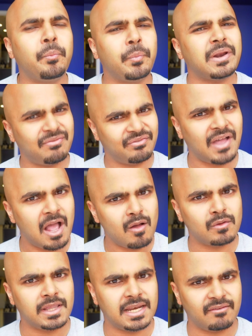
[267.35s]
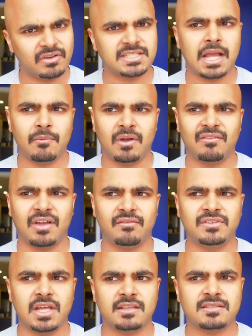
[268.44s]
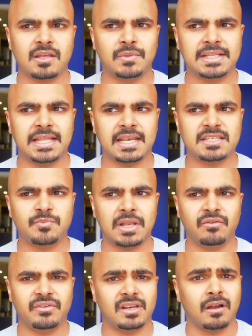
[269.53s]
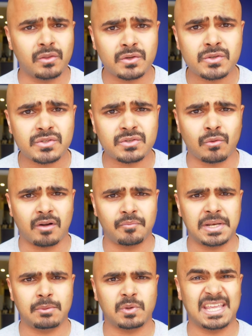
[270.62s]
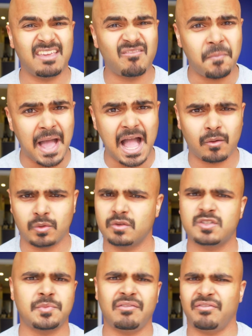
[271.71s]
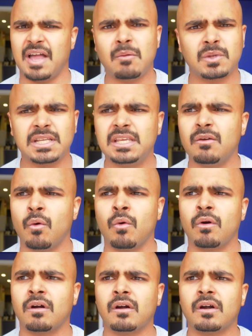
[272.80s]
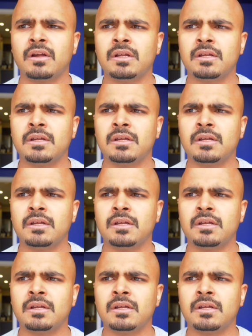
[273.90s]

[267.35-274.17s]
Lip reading: But I found that every time I've done something that has benefited others, or I've been able to give back, whether it's my family or